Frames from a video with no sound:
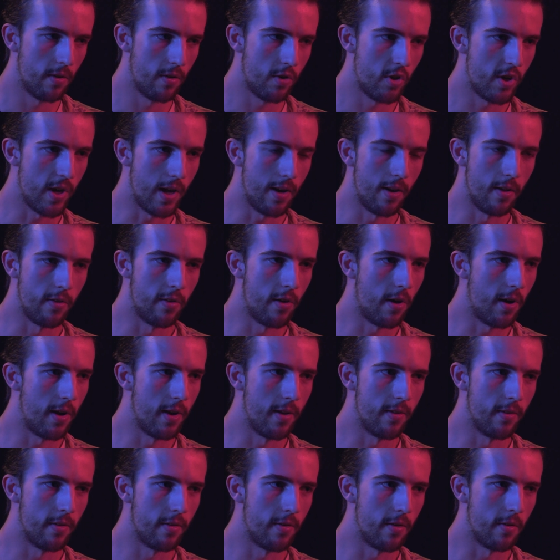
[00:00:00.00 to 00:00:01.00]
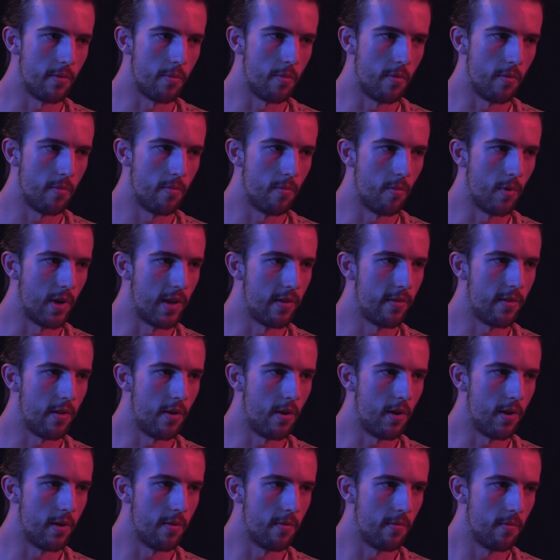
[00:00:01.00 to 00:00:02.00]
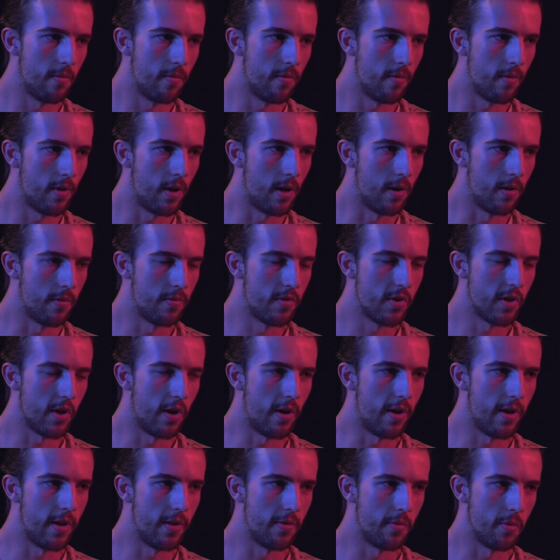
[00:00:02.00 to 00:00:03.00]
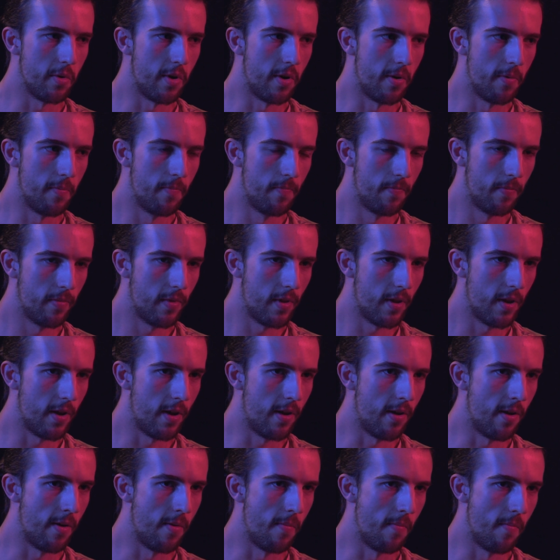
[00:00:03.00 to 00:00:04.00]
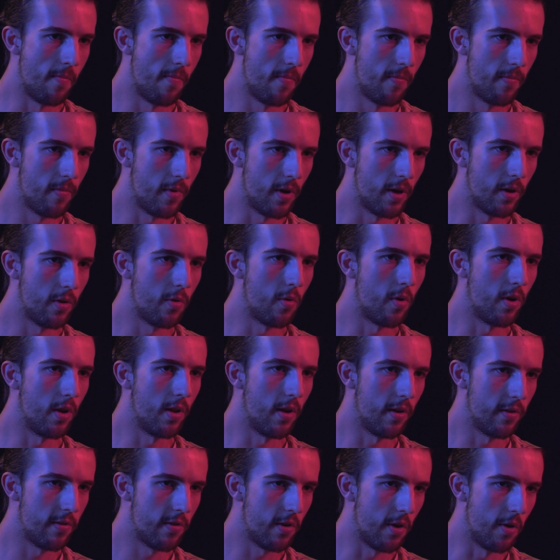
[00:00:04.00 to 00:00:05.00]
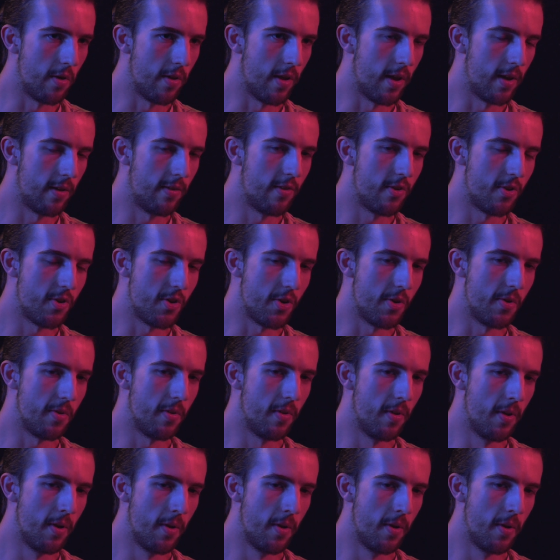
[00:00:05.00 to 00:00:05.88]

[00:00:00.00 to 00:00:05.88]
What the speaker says: Shetland Islands, as well as the Isle of Skye as well. I'd quite like to go there to shoot.